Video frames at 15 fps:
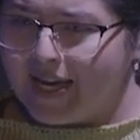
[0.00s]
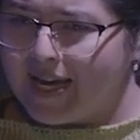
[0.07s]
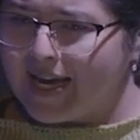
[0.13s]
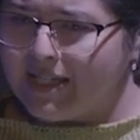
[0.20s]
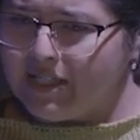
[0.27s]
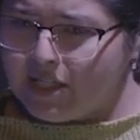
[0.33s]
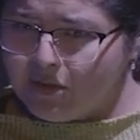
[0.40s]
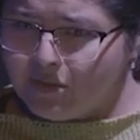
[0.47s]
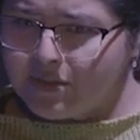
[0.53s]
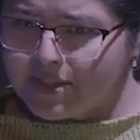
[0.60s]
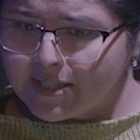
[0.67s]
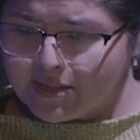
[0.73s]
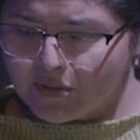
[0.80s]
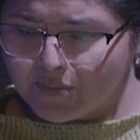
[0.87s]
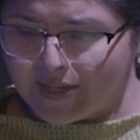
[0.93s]
and use
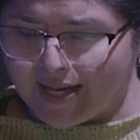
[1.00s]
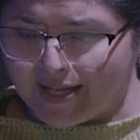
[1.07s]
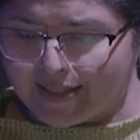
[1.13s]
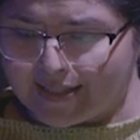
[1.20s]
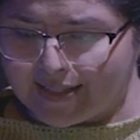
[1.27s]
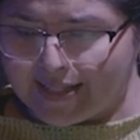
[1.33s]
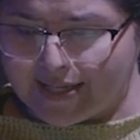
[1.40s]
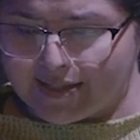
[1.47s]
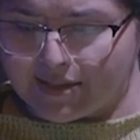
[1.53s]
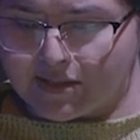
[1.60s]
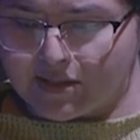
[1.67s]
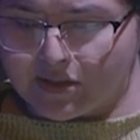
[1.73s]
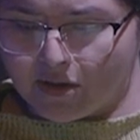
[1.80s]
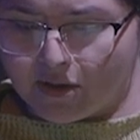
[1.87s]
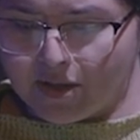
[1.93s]
this reality as a
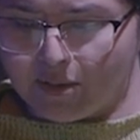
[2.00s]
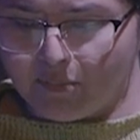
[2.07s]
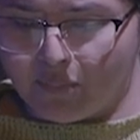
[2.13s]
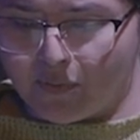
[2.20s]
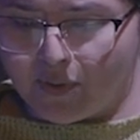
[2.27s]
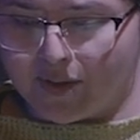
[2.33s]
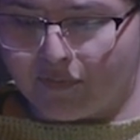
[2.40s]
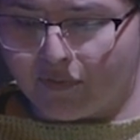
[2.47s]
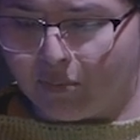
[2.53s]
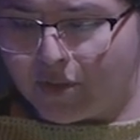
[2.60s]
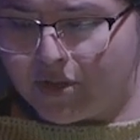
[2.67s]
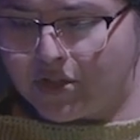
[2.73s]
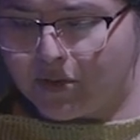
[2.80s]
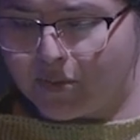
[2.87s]
starting point from which